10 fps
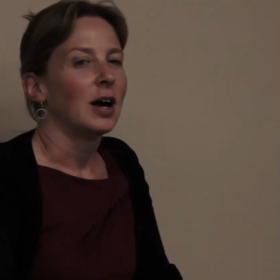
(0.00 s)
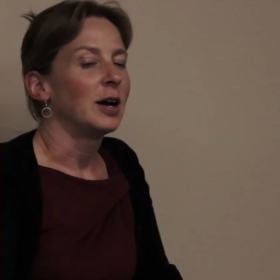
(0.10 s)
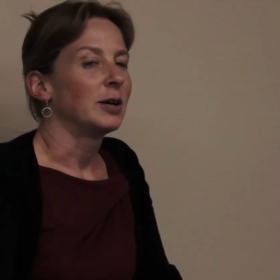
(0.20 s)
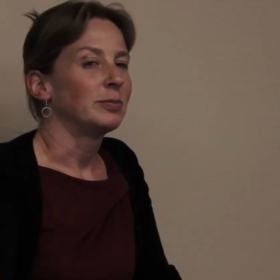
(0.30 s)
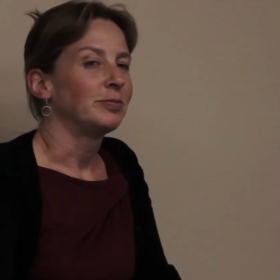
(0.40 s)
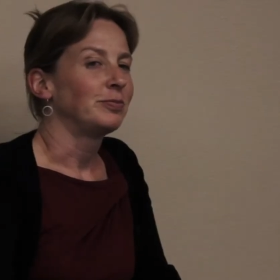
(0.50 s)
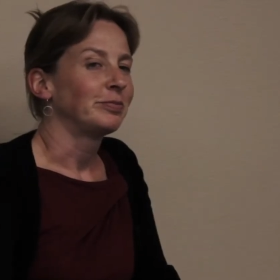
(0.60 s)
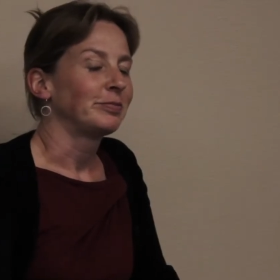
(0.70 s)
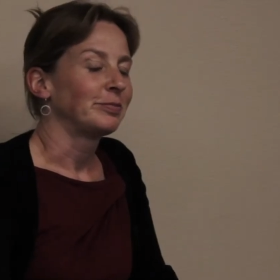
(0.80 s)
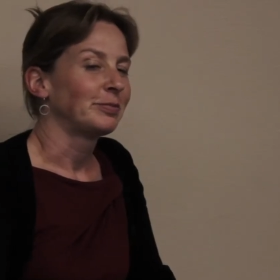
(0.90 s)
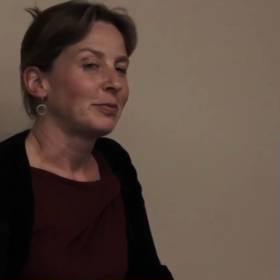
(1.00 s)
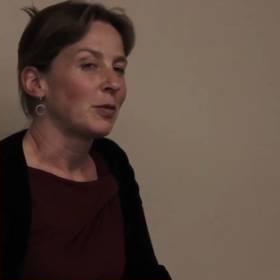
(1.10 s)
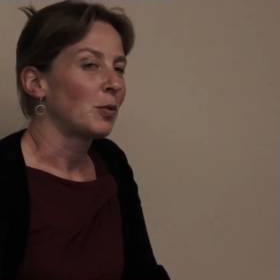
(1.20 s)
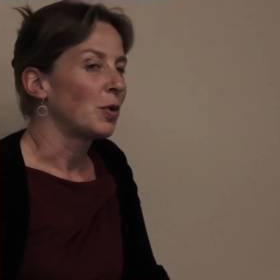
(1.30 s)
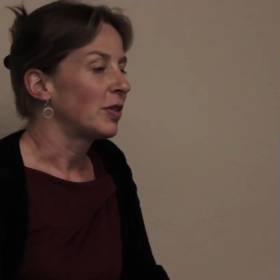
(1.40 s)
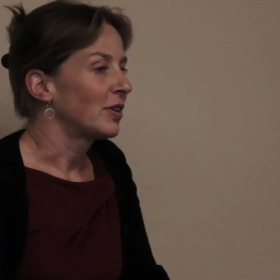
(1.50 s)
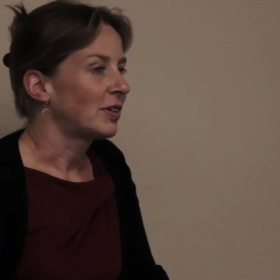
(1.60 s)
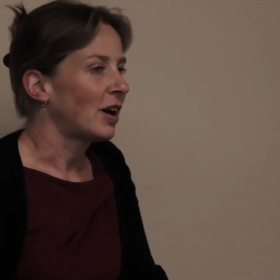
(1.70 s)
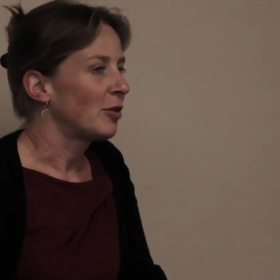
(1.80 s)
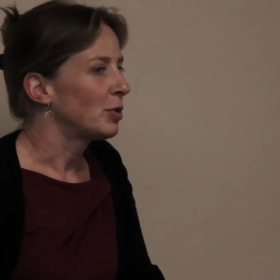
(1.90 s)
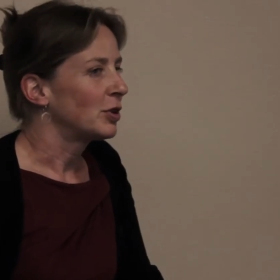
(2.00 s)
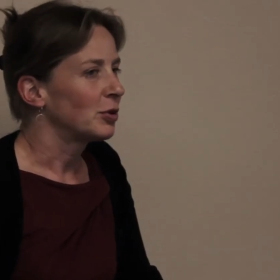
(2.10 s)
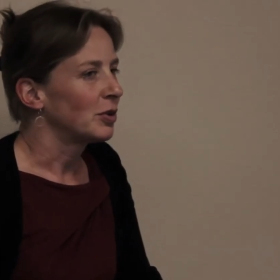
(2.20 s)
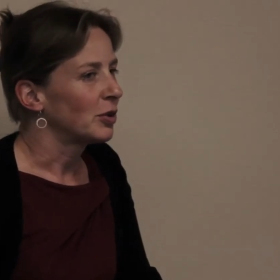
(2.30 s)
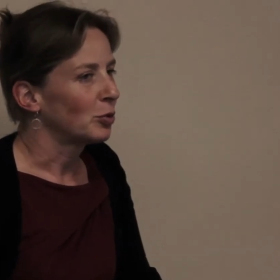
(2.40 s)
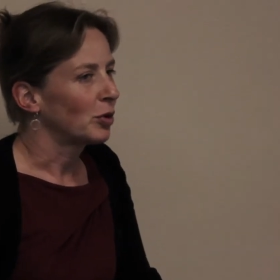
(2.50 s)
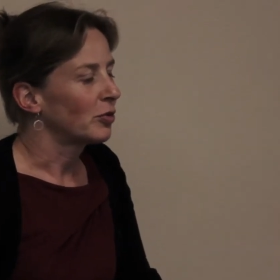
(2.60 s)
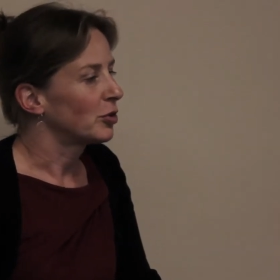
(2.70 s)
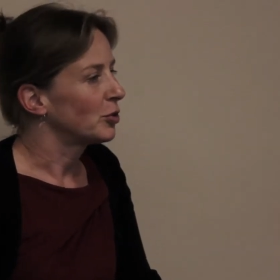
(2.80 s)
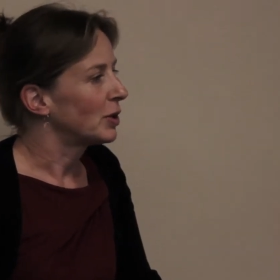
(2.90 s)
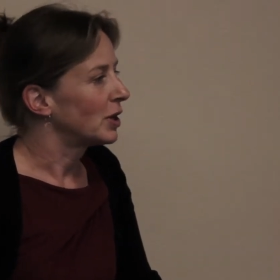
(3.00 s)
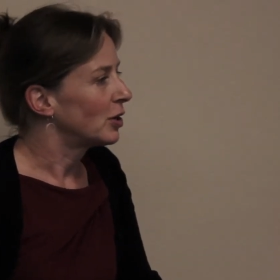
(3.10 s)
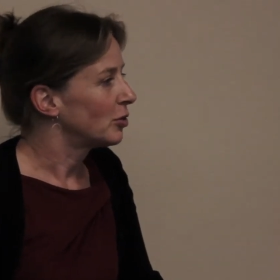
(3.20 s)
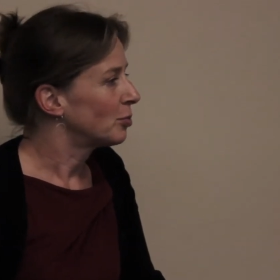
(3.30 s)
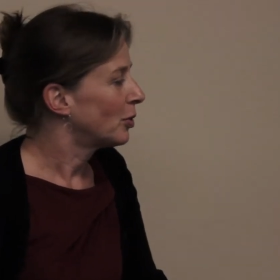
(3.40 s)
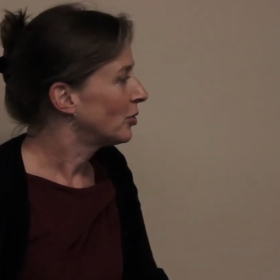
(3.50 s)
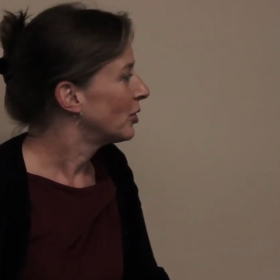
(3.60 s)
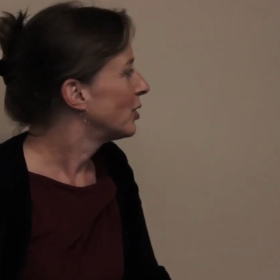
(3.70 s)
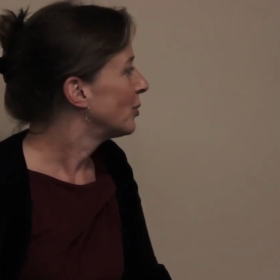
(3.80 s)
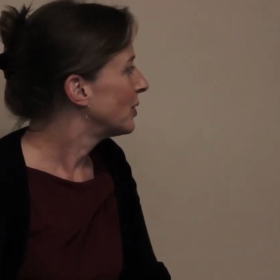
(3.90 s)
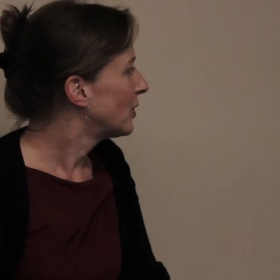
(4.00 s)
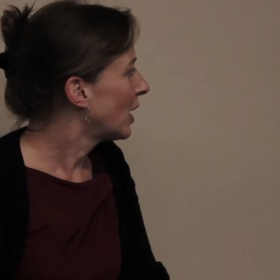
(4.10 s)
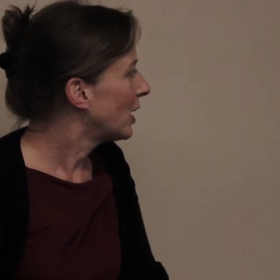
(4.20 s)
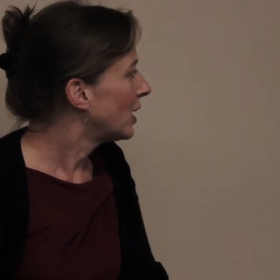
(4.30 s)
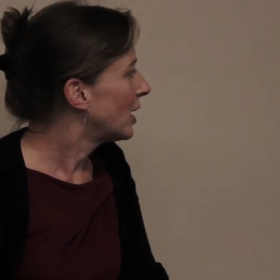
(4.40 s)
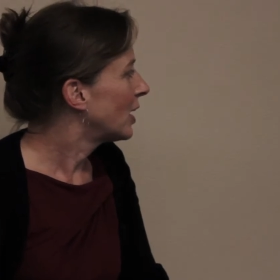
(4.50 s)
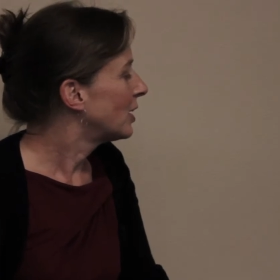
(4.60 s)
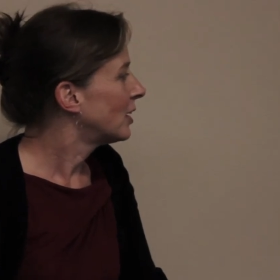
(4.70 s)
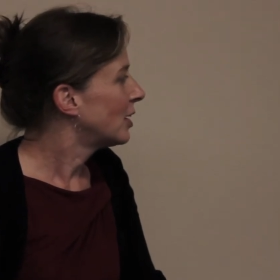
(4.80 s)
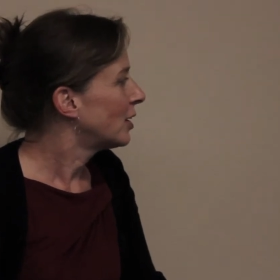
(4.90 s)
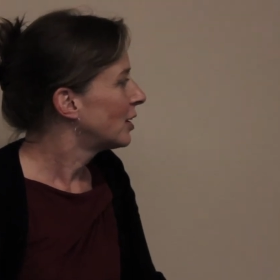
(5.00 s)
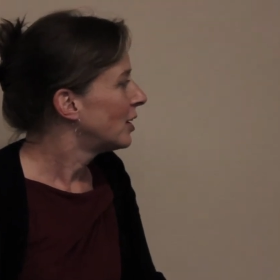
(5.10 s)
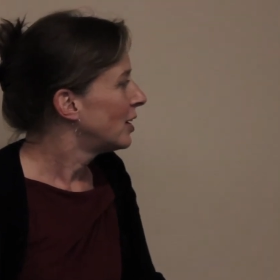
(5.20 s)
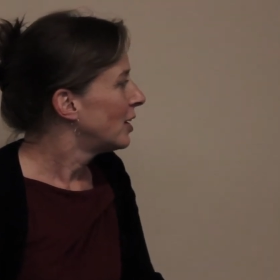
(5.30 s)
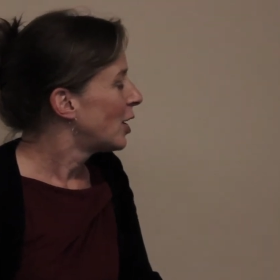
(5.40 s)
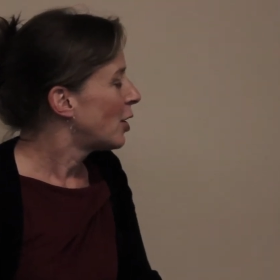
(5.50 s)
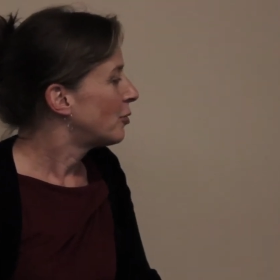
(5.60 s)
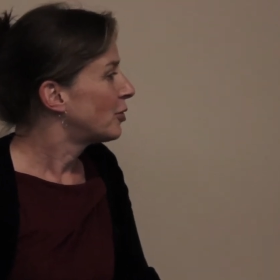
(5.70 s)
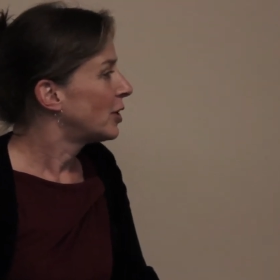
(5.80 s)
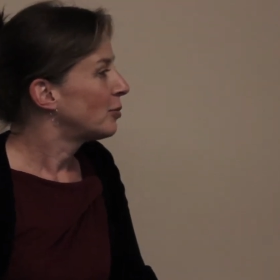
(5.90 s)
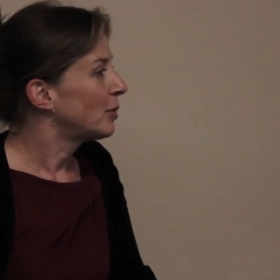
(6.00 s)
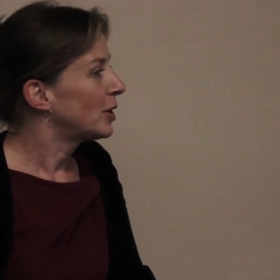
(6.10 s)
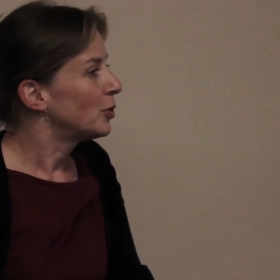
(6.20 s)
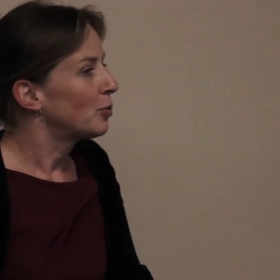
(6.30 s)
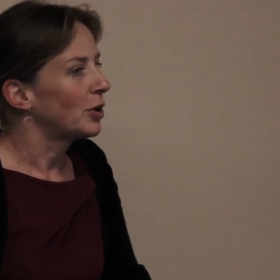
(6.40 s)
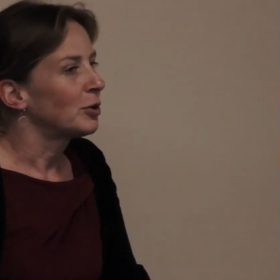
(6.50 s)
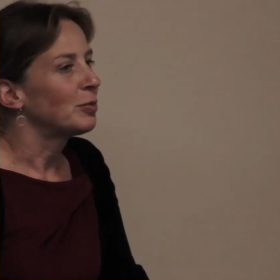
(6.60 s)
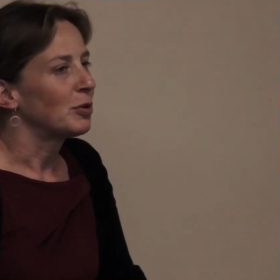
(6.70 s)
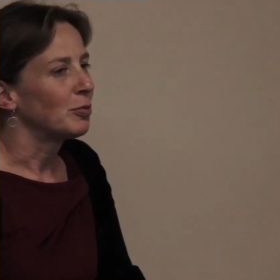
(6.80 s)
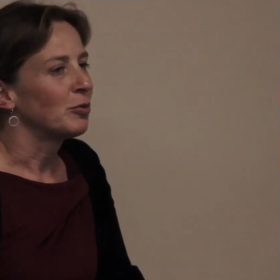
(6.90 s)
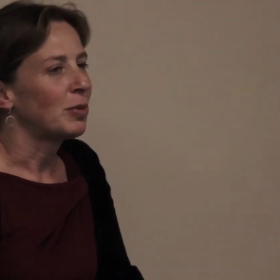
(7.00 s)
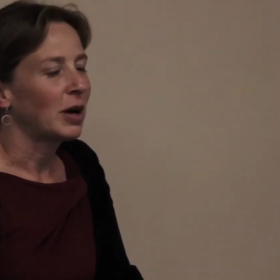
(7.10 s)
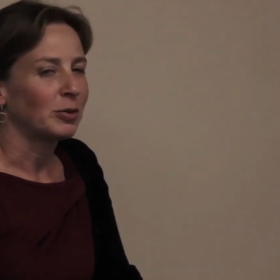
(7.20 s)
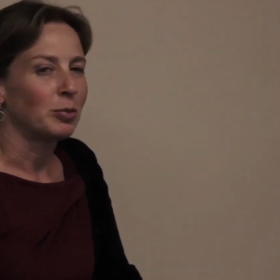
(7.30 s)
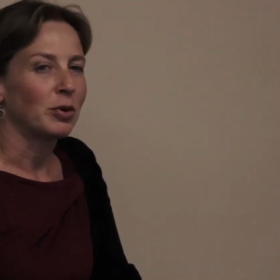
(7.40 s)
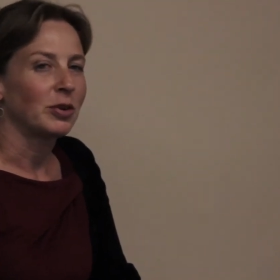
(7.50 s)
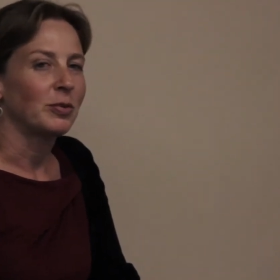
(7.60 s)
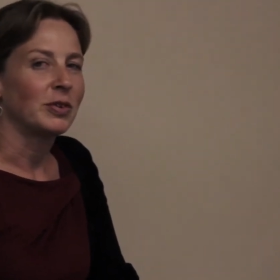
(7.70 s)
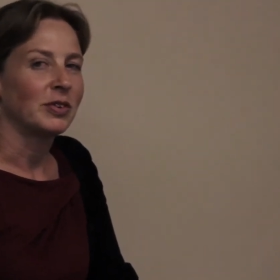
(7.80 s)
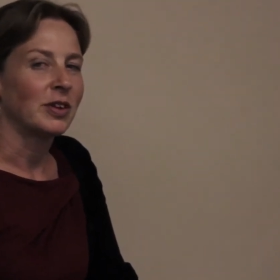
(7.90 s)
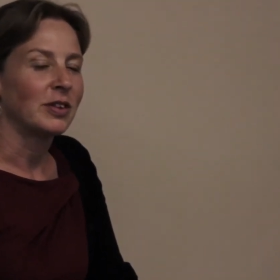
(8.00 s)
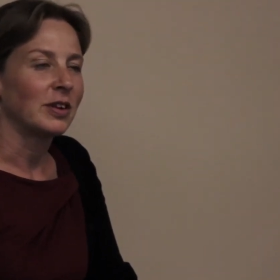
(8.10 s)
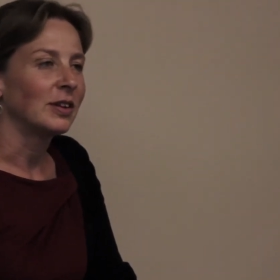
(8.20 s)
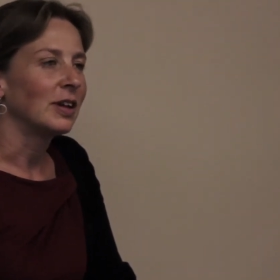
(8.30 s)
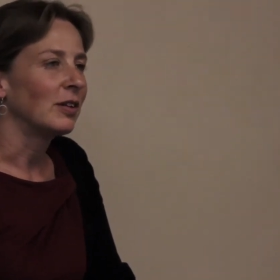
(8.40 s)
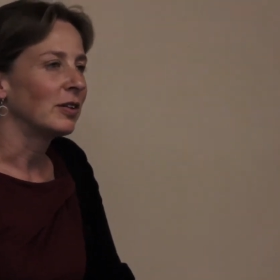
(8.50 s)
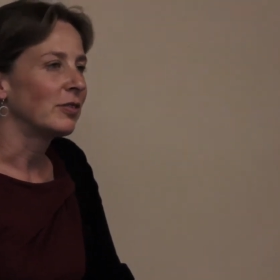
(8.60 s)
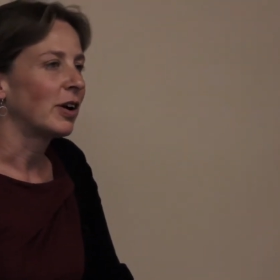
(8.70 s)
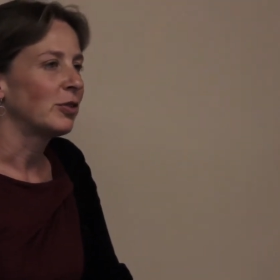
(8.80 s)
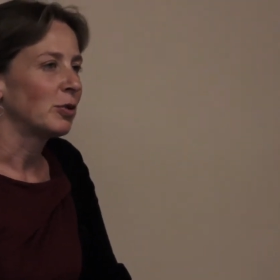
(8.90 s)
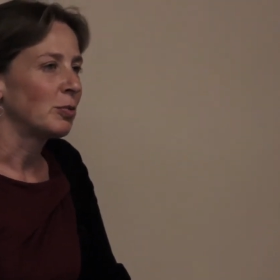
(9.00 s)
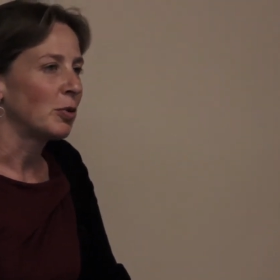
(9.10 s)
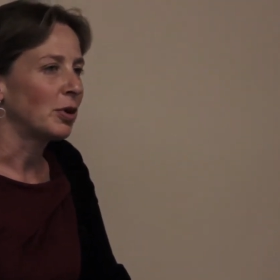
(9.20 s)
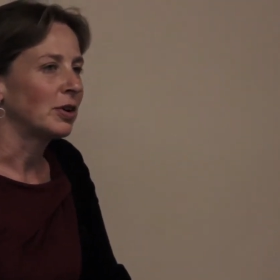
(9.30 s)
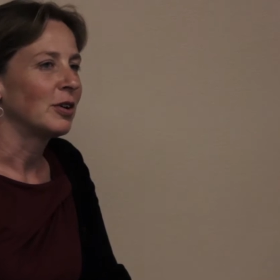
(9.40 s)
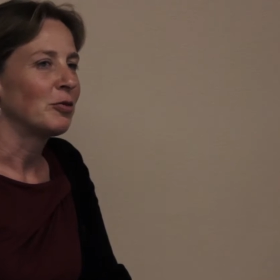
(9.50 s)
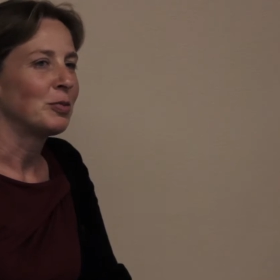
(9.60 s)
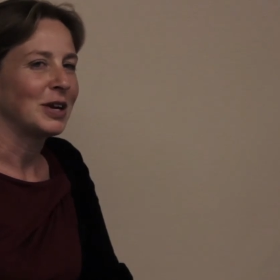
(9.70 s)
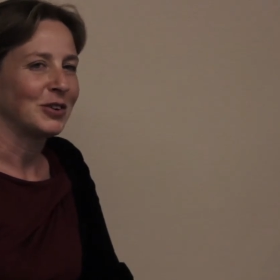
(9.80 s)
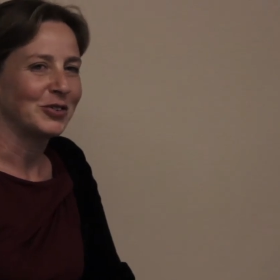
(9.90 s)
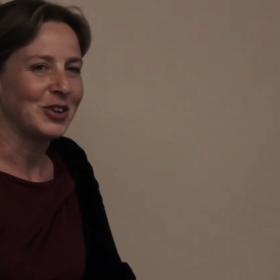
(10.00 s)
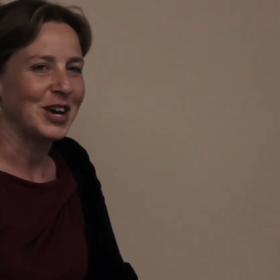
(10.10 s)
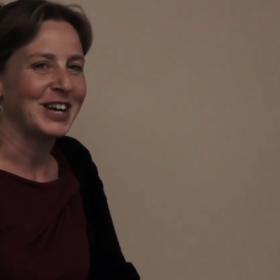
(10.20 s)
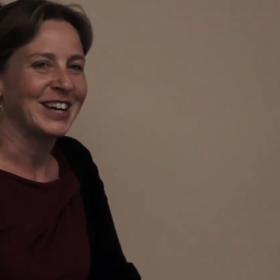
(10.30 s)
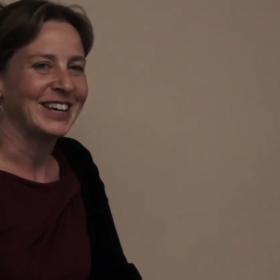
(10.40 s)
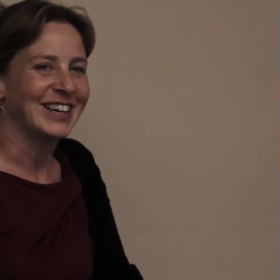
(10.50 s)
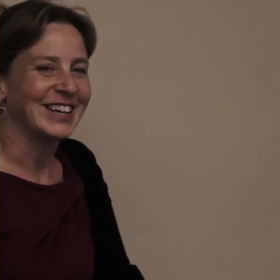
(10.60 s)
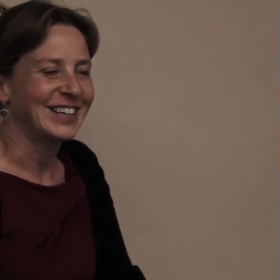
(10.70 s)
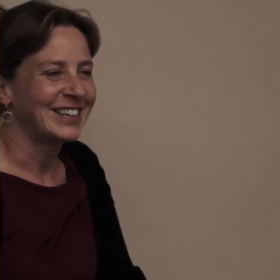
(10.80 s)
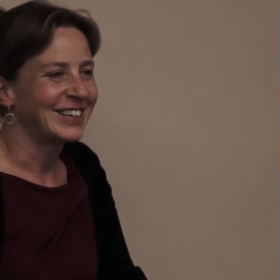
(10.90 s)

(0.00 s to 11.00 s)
Well, this, I've been doing this work for 20 years, mostly in Louisiana, and a friend of mine who wanted me to move back to Portland was on the legal advisory board of PSJ and